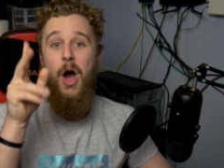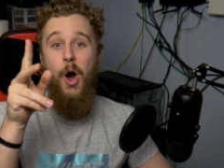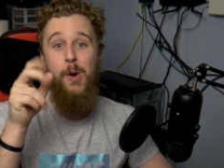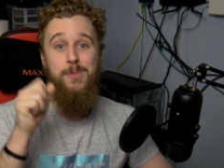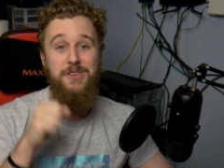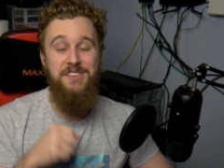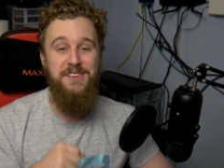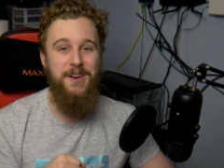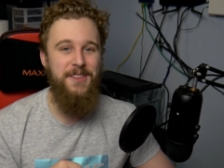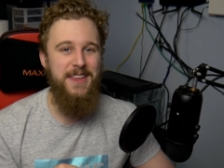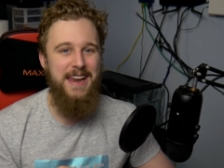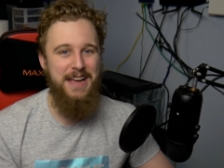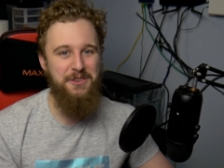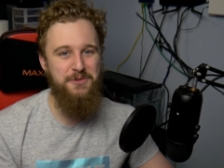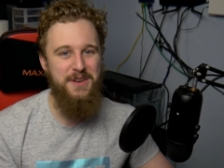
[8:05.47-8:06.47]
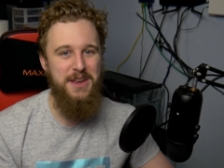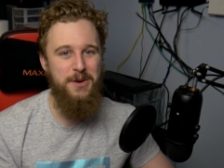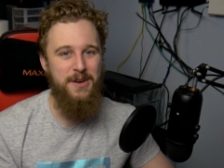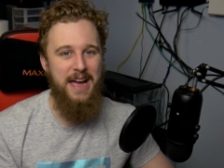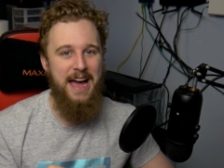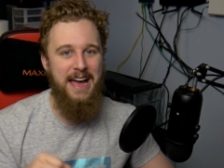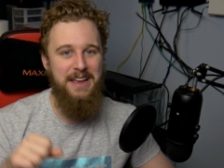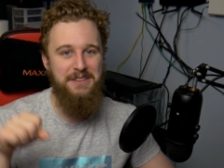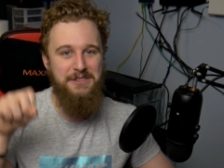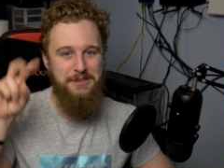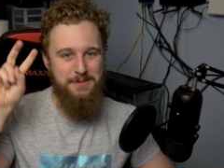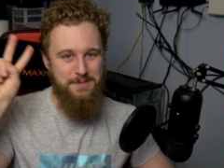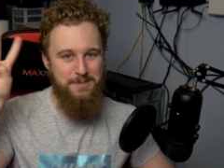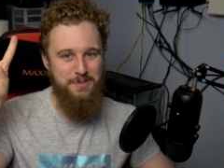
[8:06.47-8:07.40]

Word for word: Hope to see you on the next video, guys.